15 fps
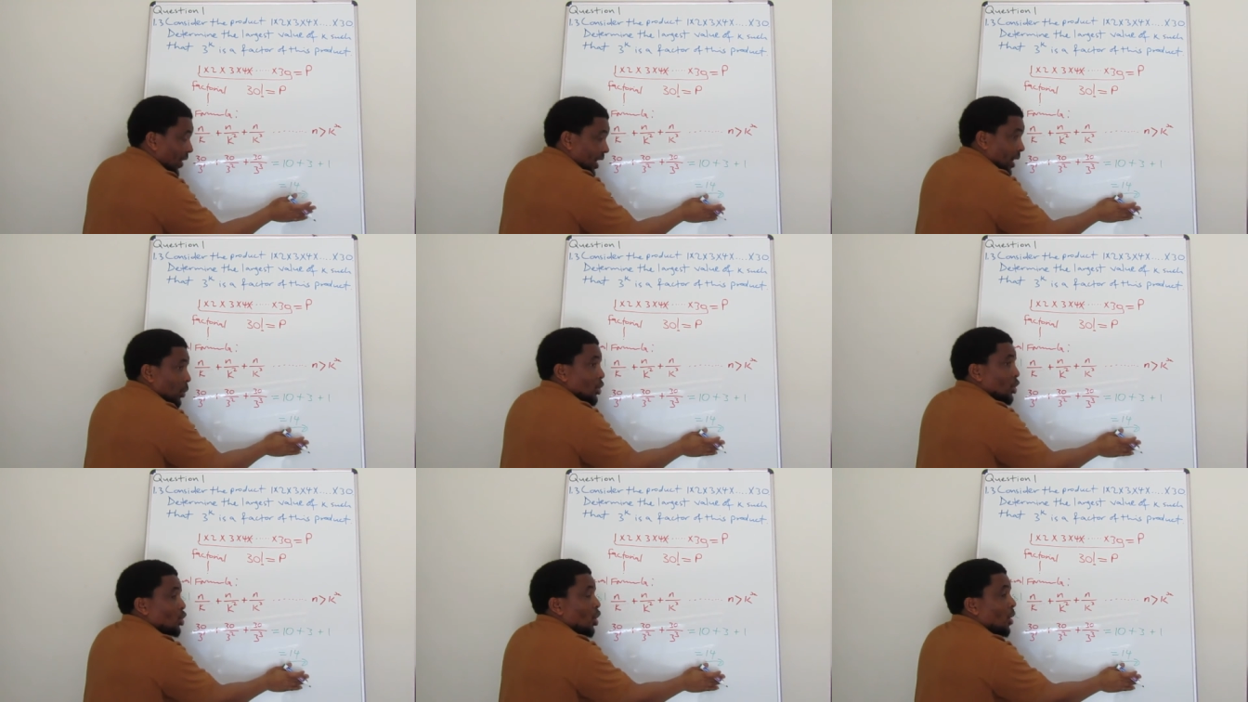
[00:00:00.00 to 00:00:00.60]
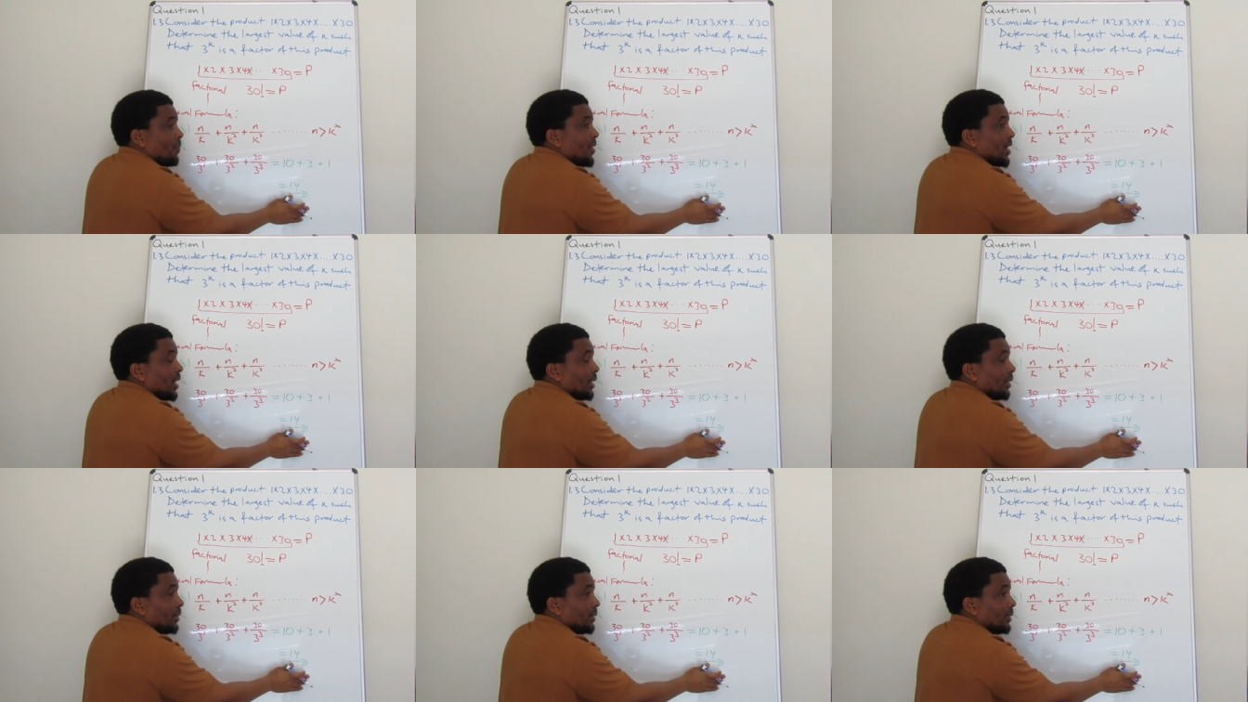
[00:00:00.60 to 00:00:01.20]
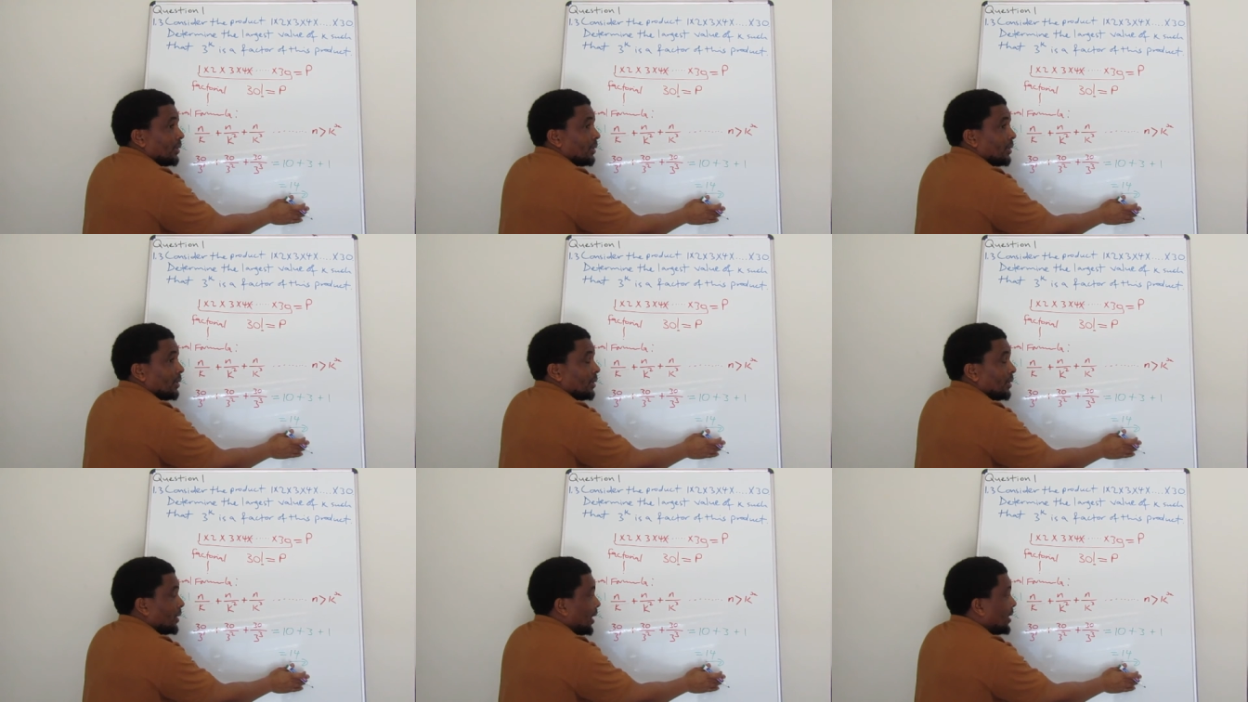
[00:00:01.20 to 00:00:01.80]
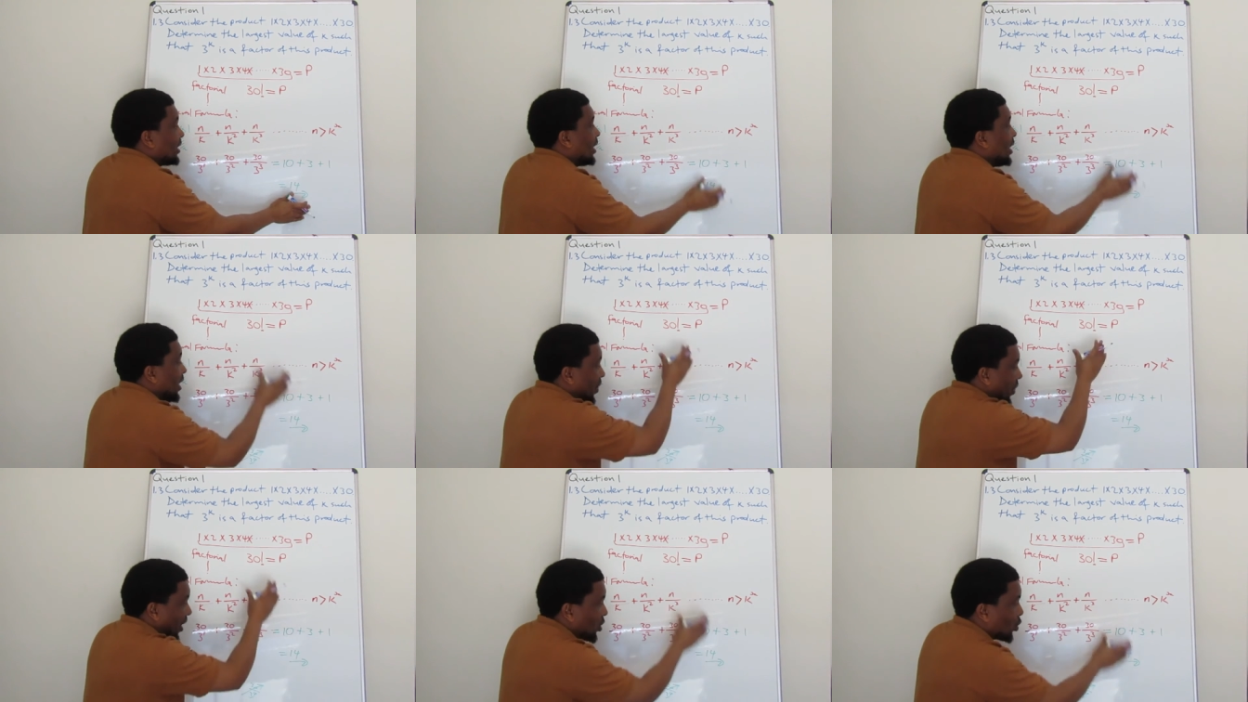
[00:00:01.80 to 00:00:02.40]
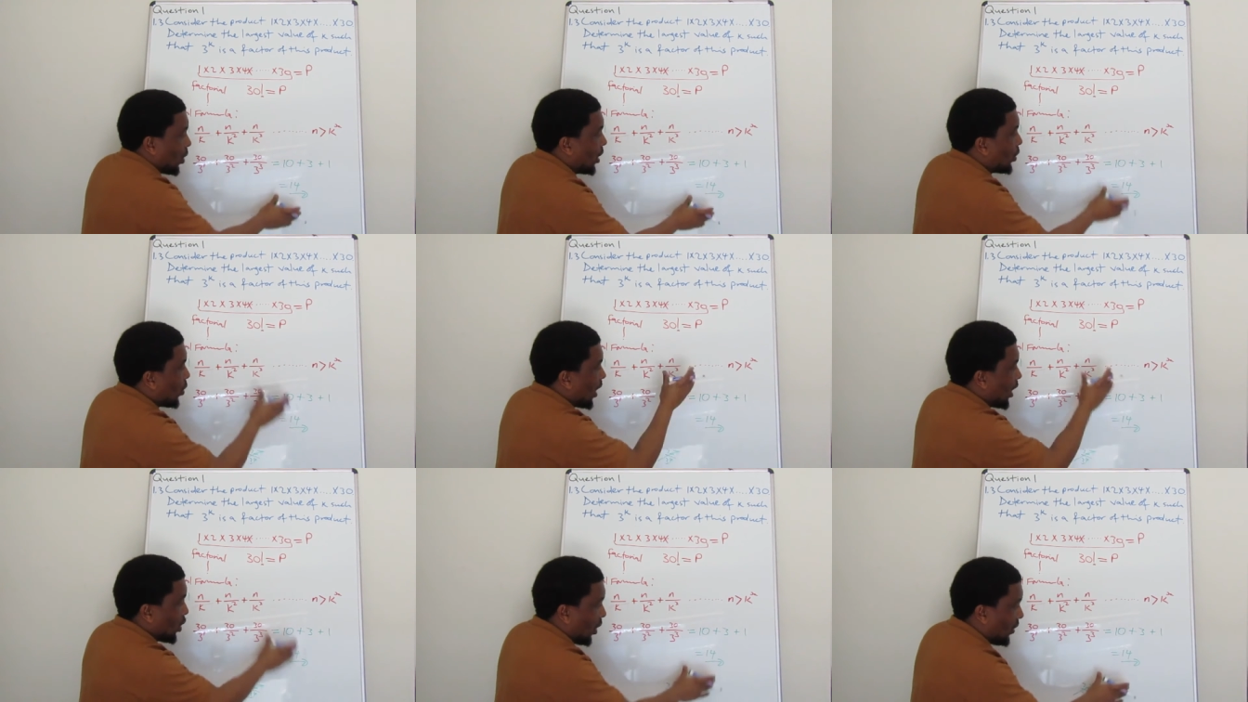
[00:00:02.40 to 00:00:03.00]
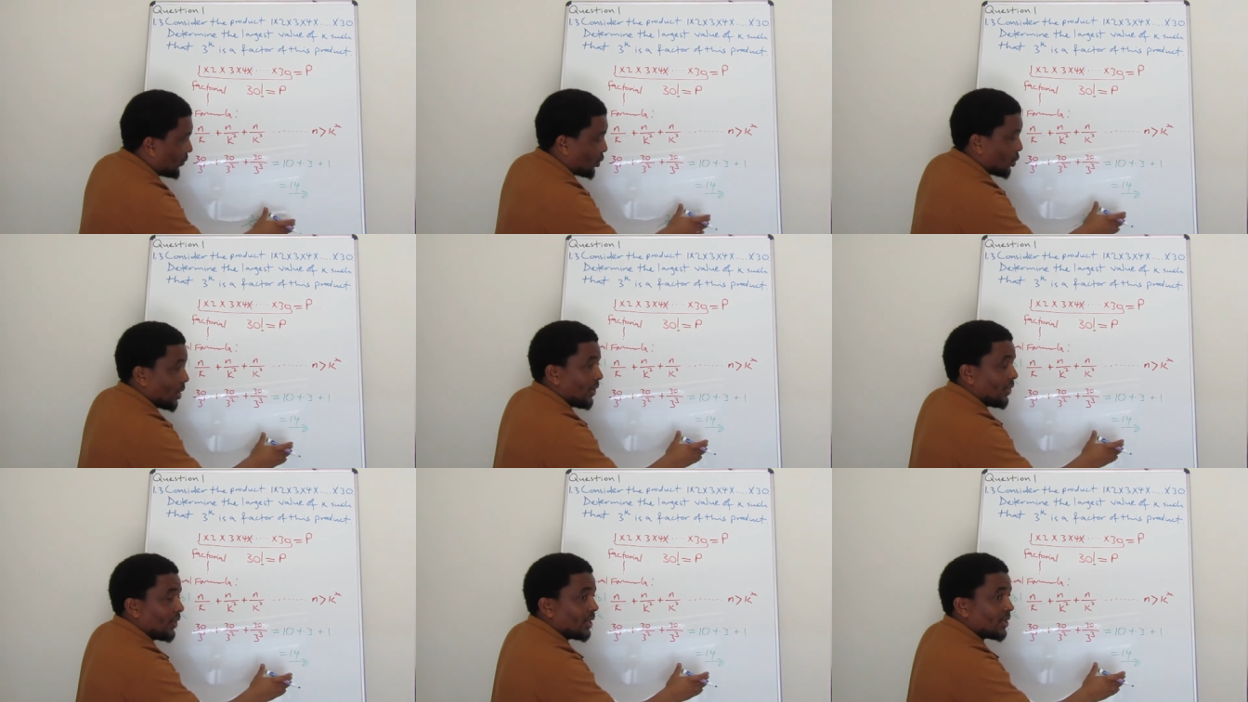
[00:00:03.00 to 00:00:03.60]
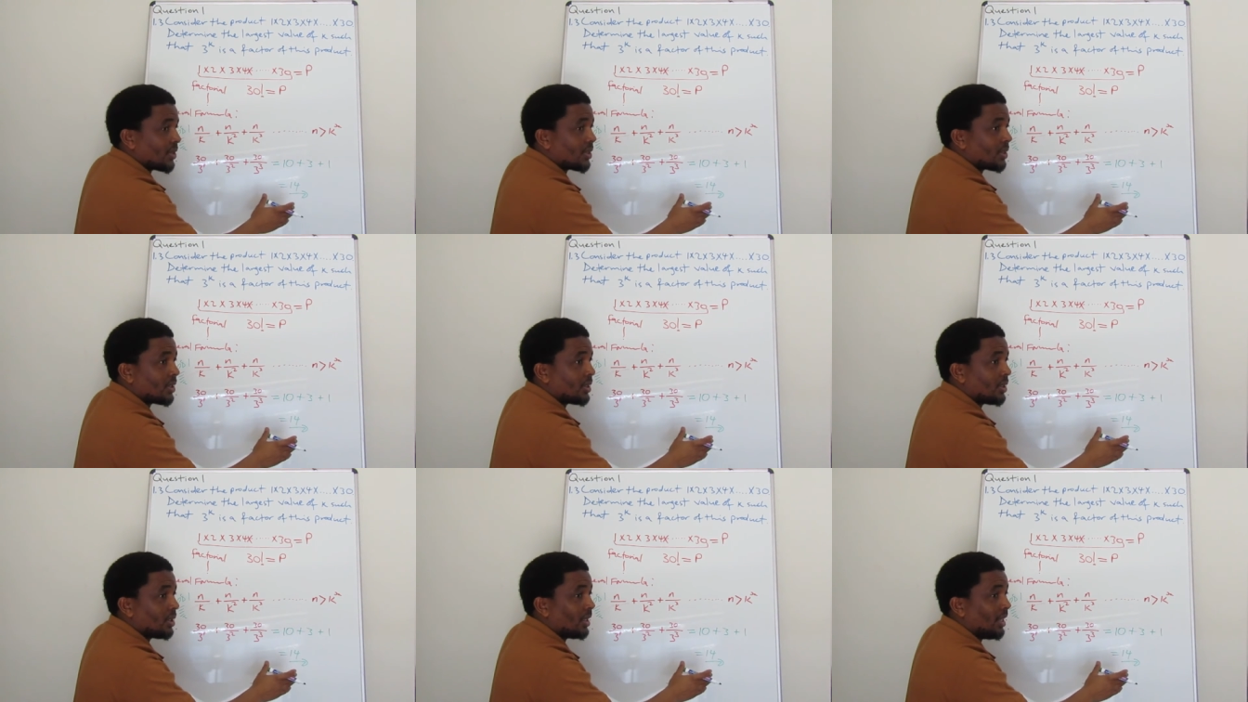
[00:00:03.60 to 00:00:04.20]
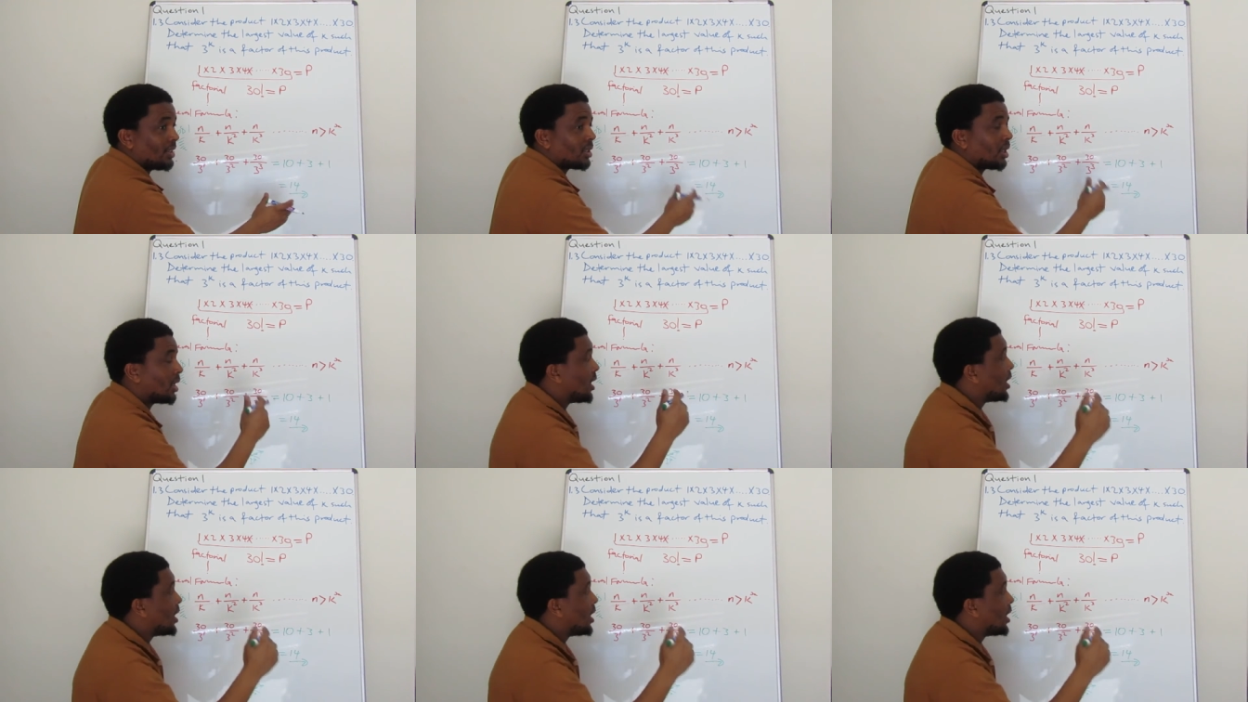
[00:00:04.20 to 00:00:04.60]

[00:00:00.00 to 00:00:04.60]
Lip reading: Then I will stop there. Right? That's one way of doing this. Right?